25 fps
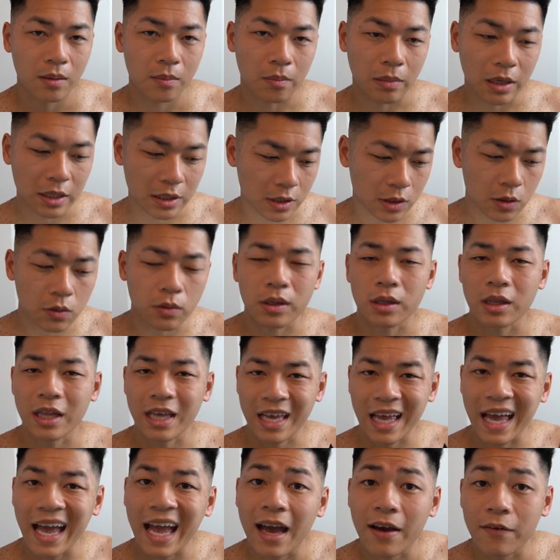by just going
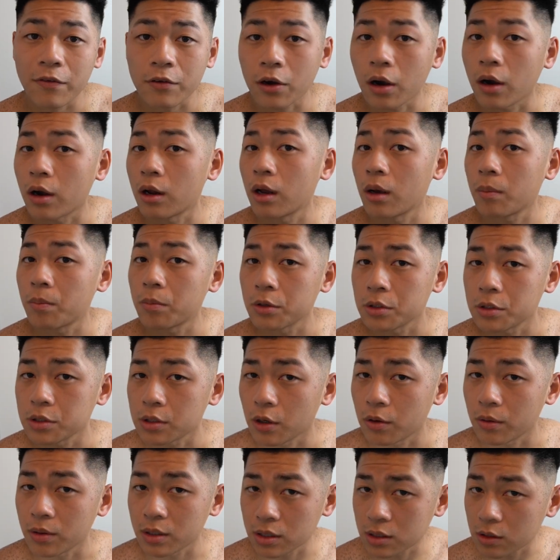like a half guard up or
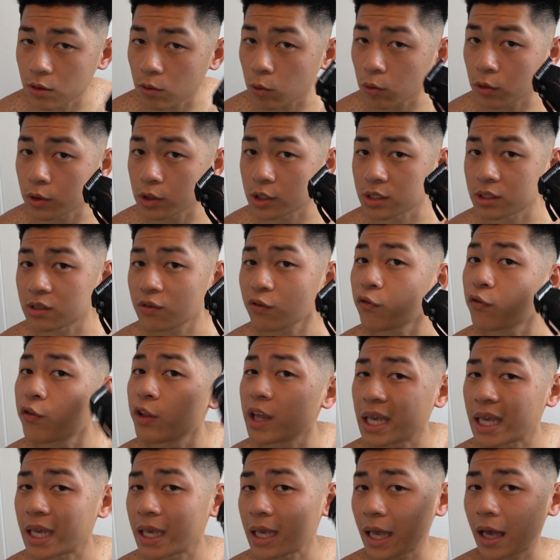so, or just
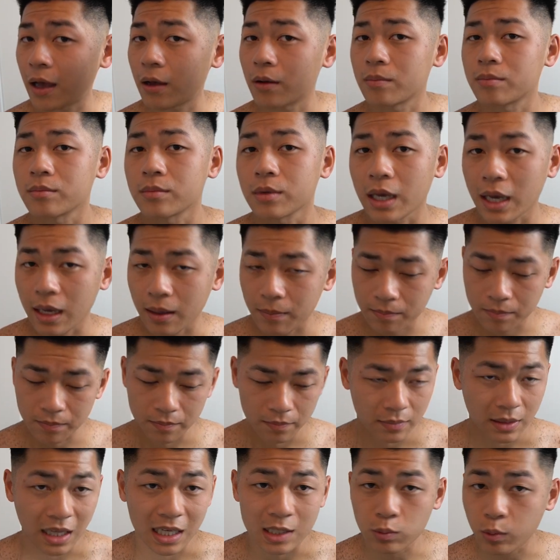flicking out, okay?
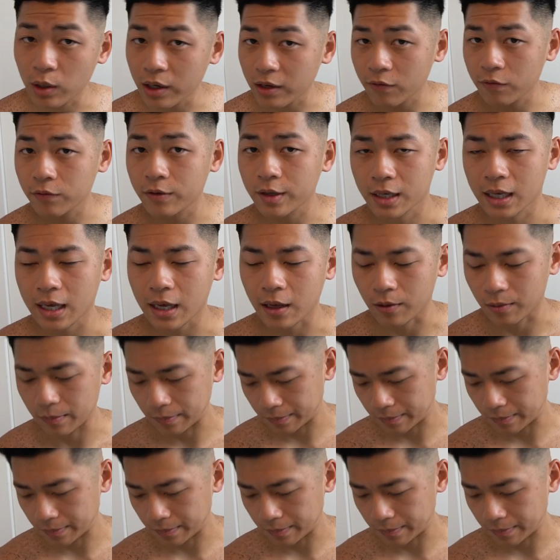That's why you flick out.